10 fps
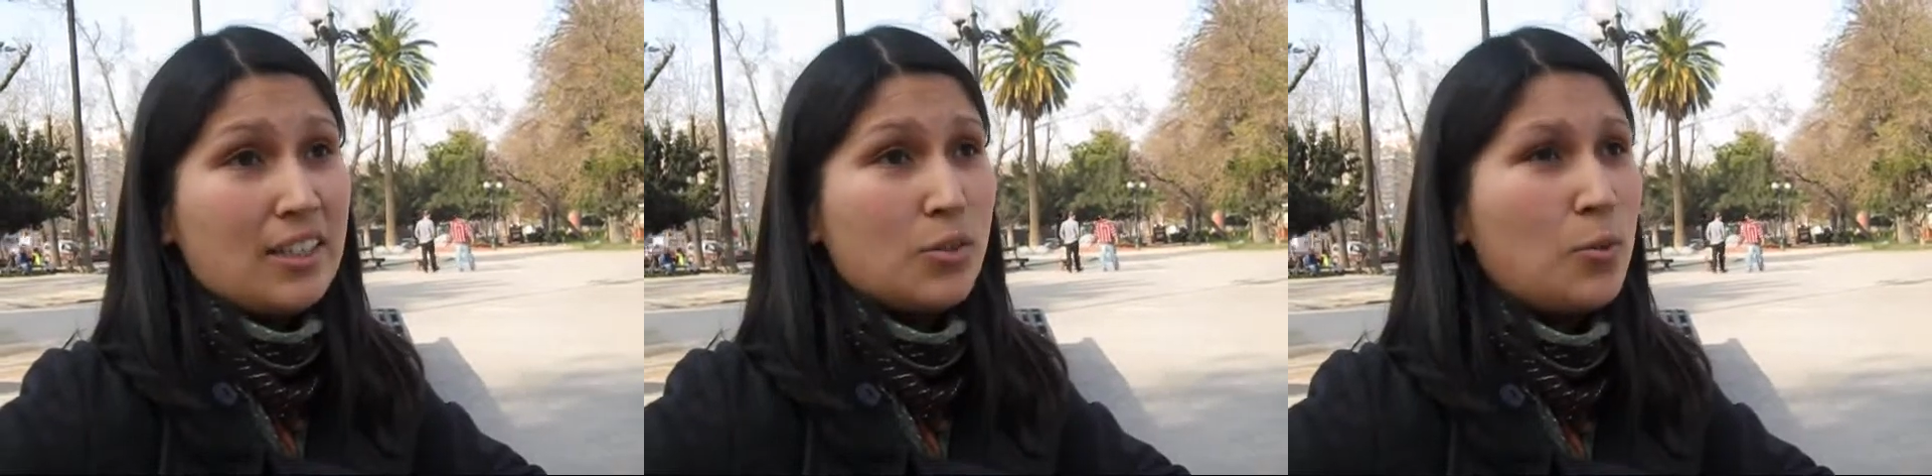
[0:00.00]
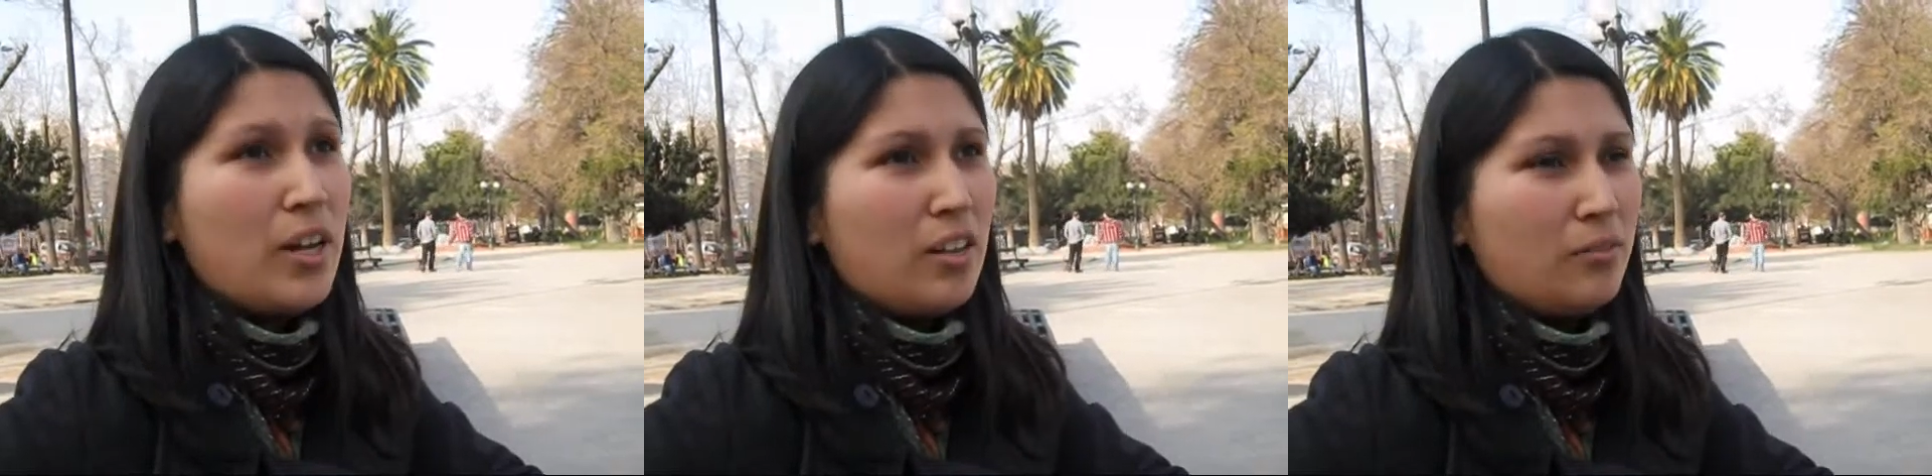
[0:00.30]
as
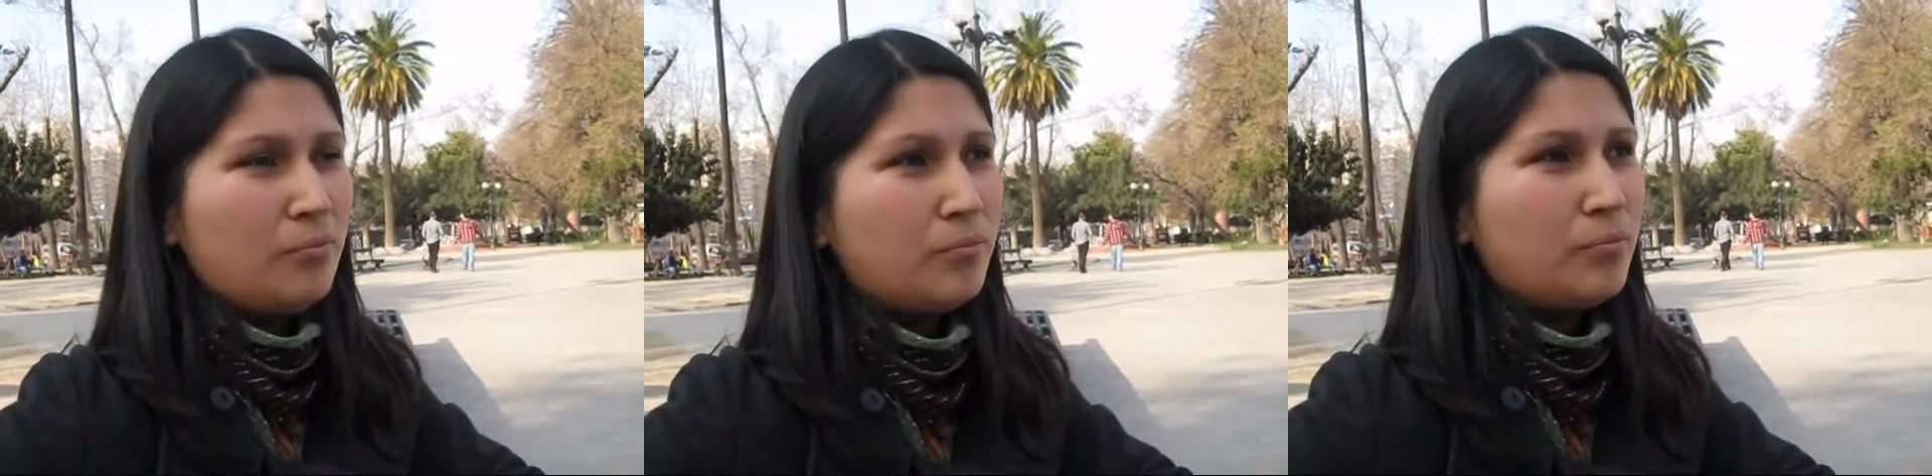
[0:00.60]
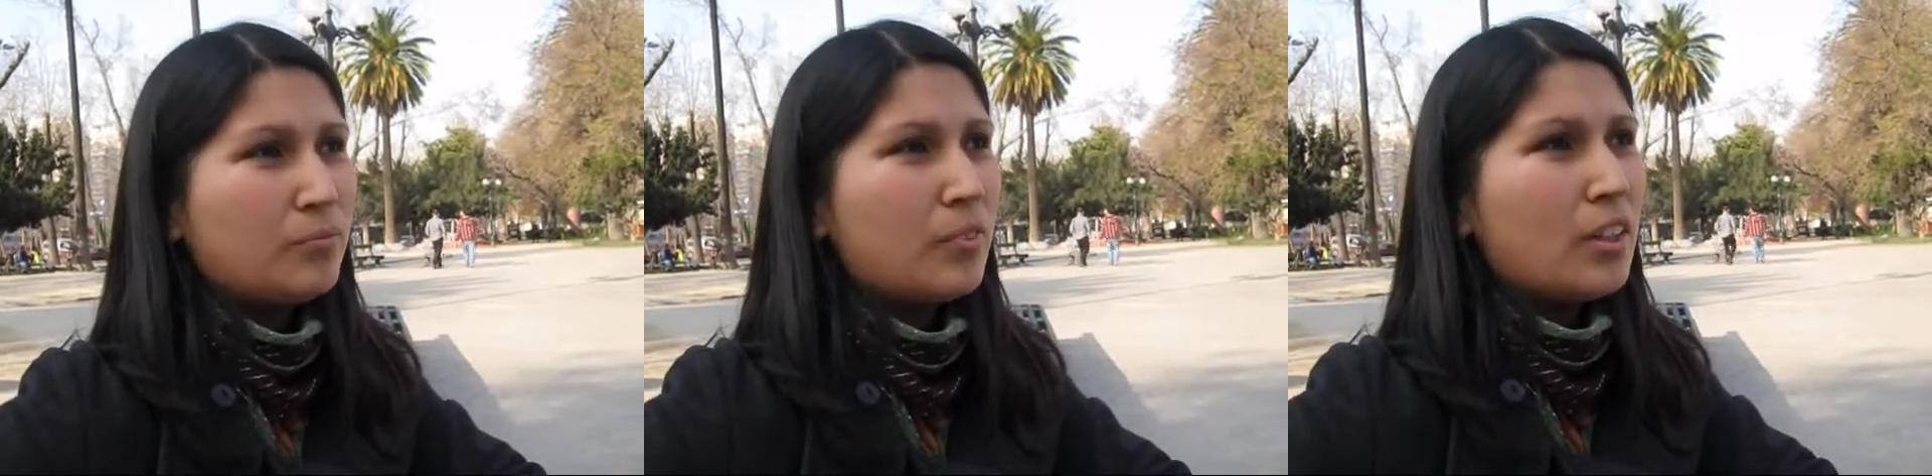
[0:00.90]
well.
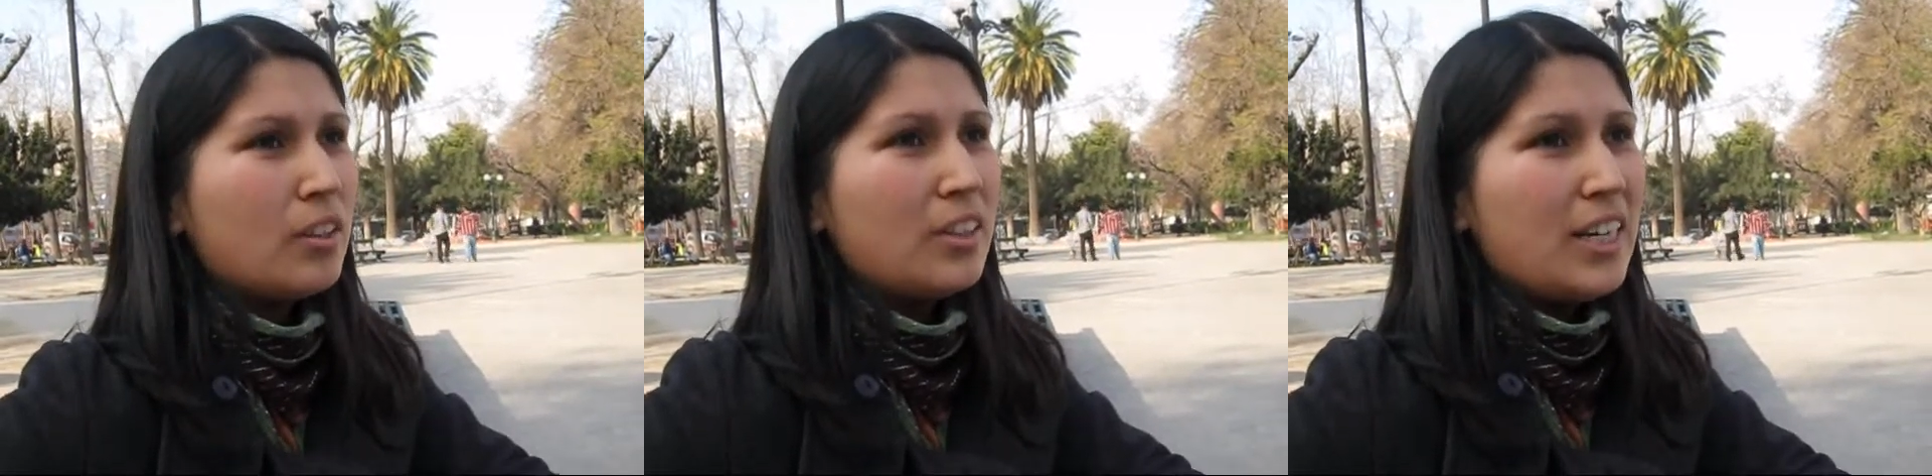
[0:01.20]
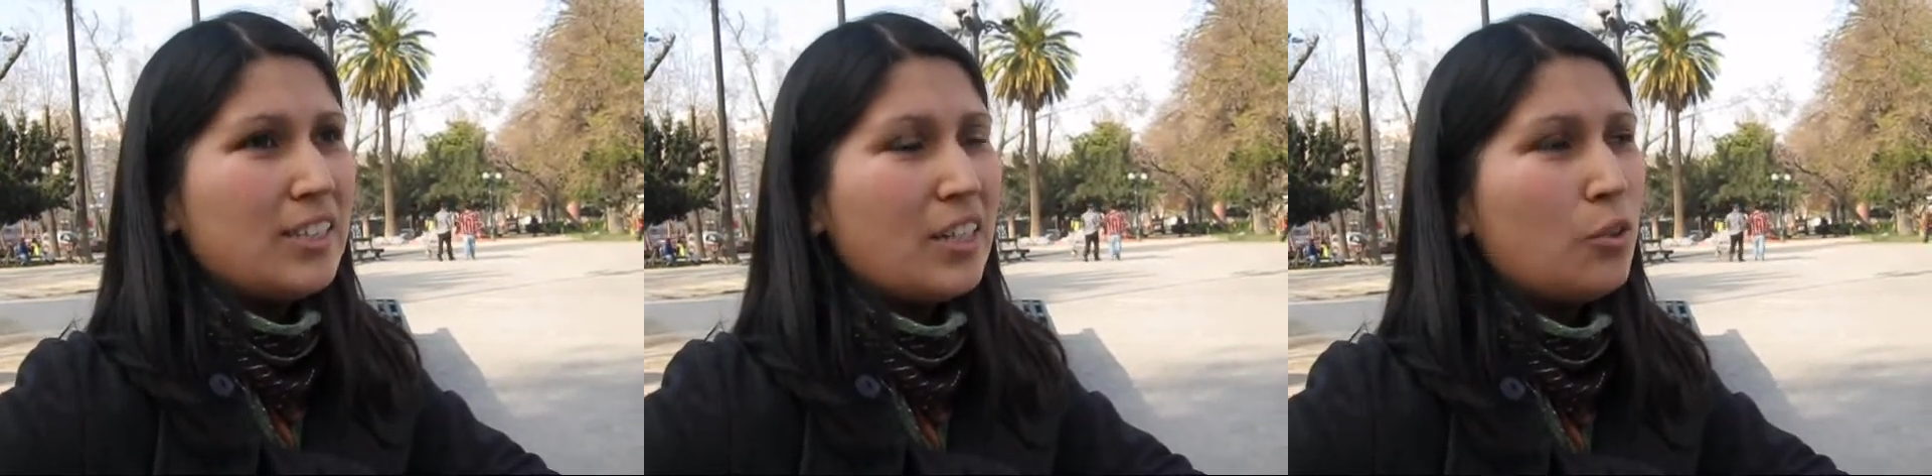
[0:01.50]

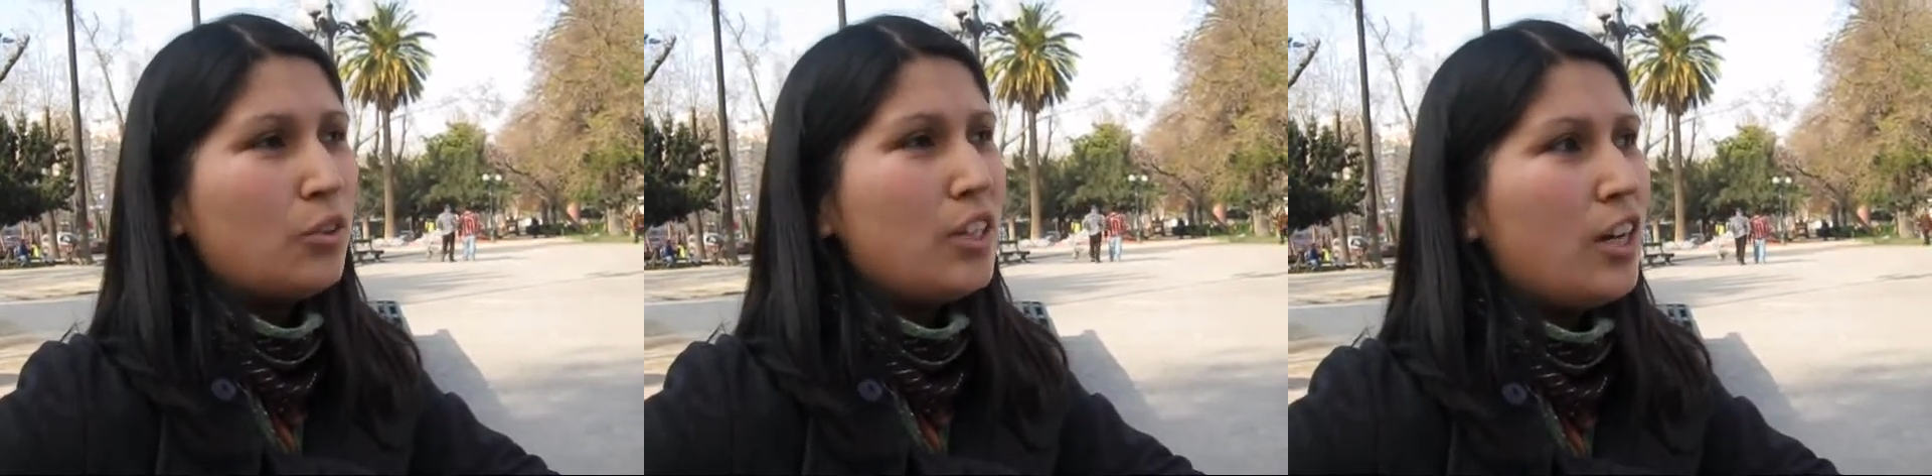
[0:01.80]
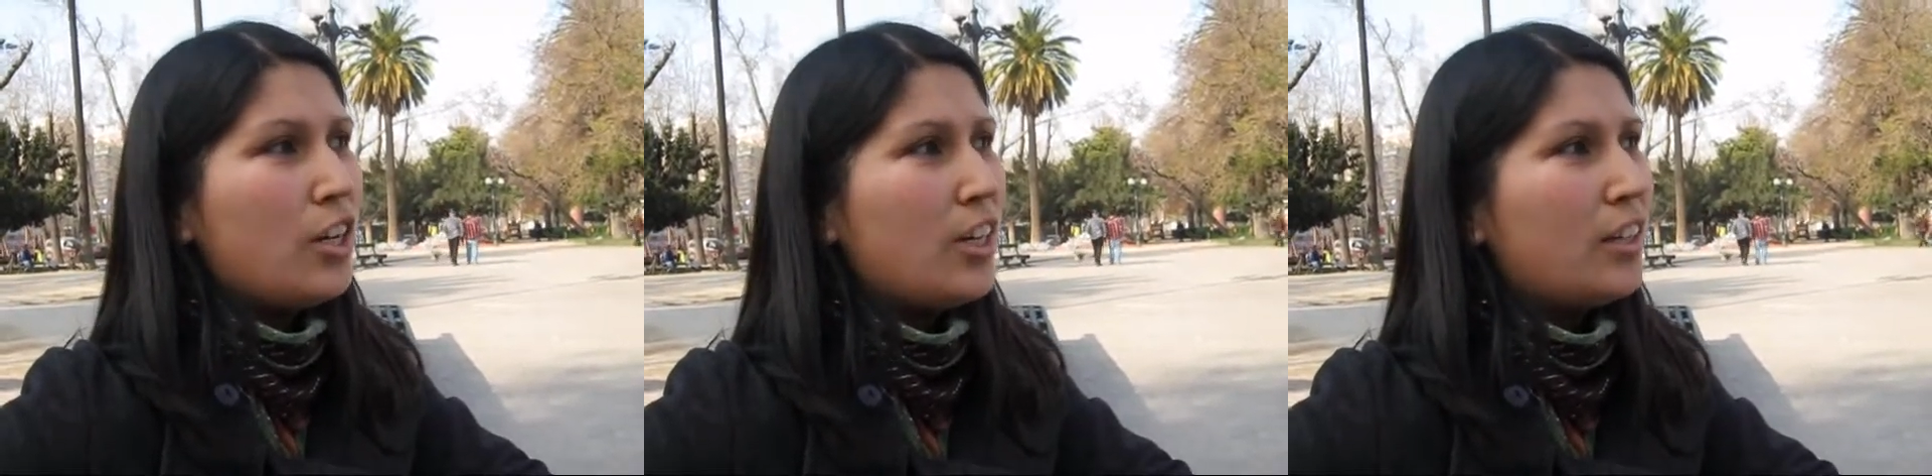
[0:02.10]
That is a good
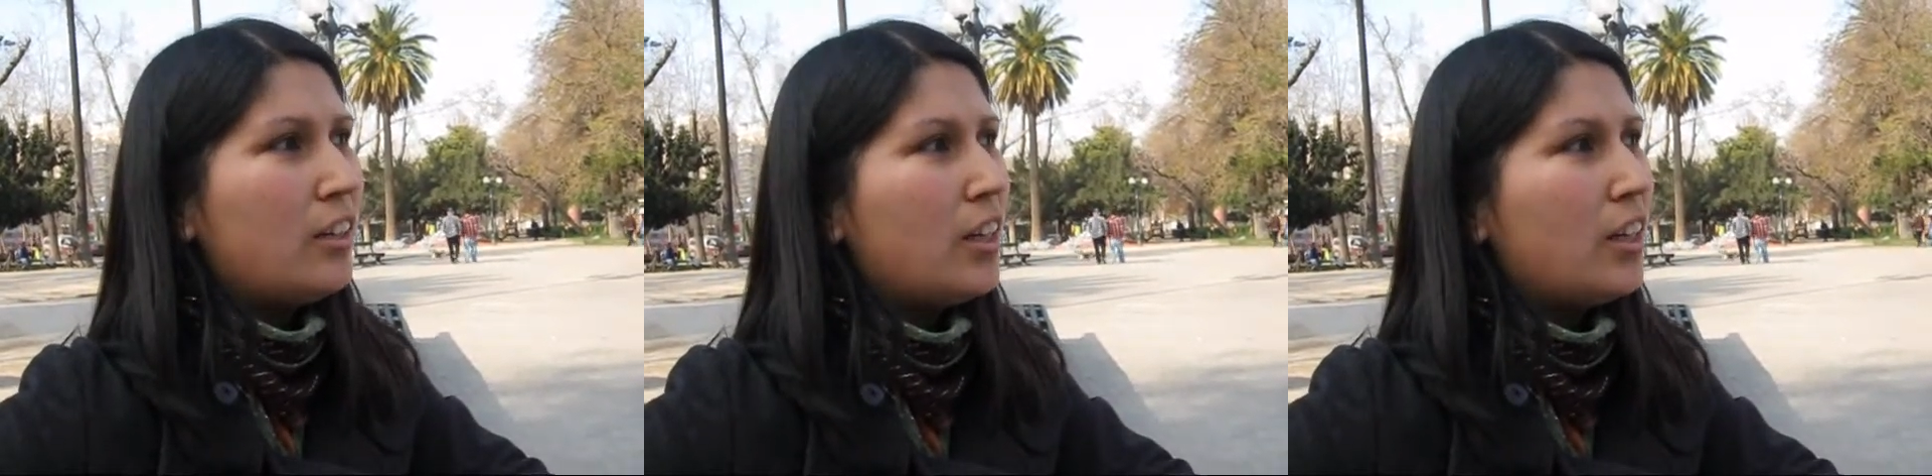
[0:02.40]
learner.